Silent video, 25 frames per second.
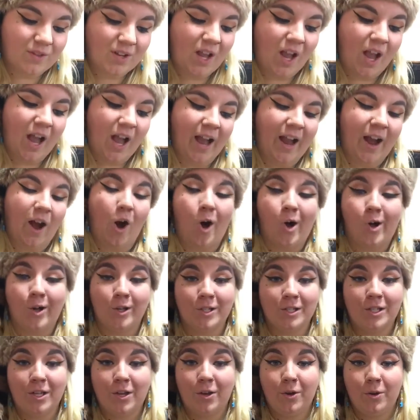I
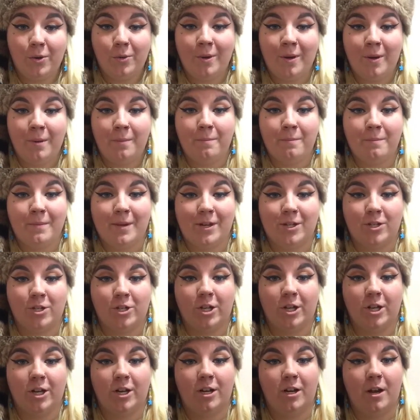also
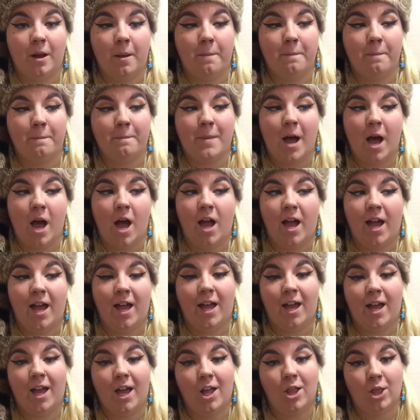measured
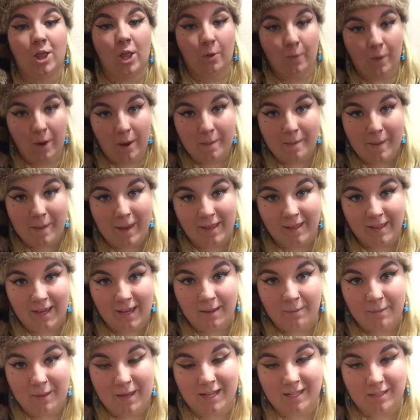my lower
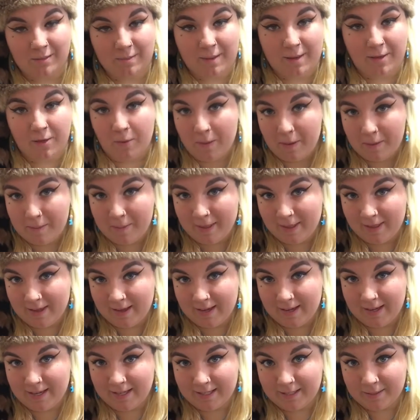belly, because my lower
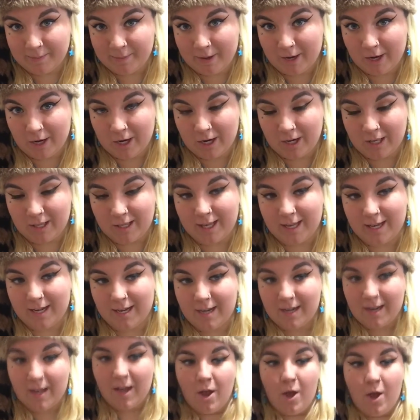belly is bigger
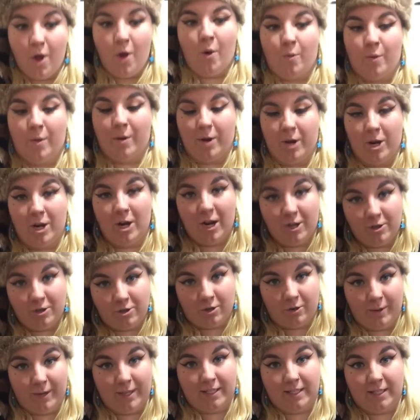than where your
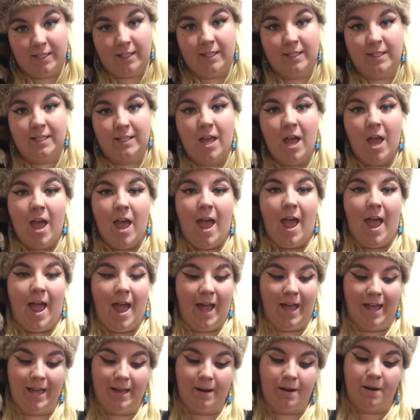natural waist is.
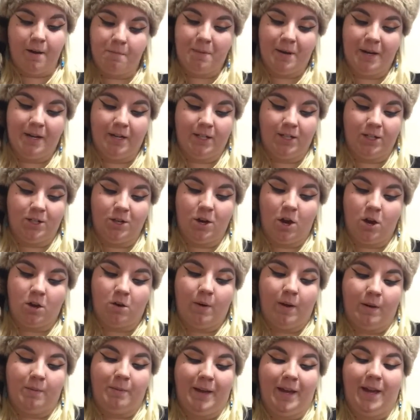But it's not
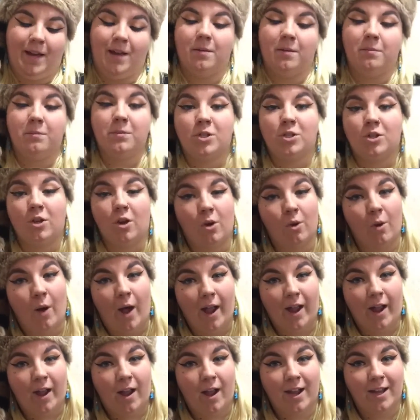quite my hips. So
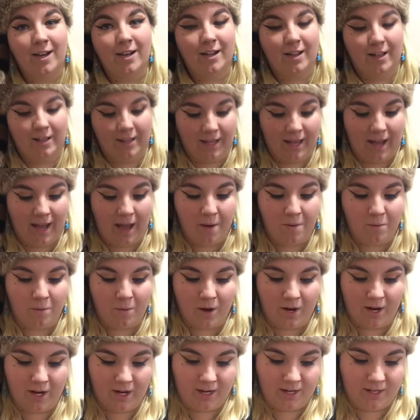I kind of, like, I
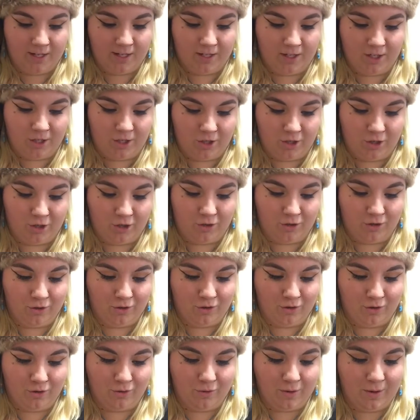wanted
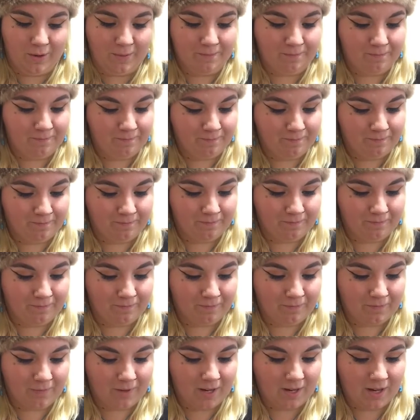to
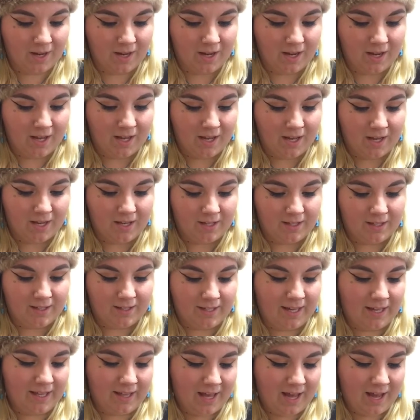
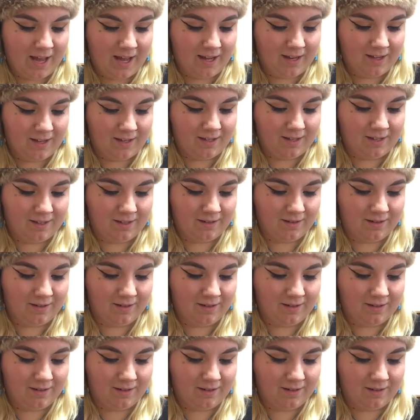see that.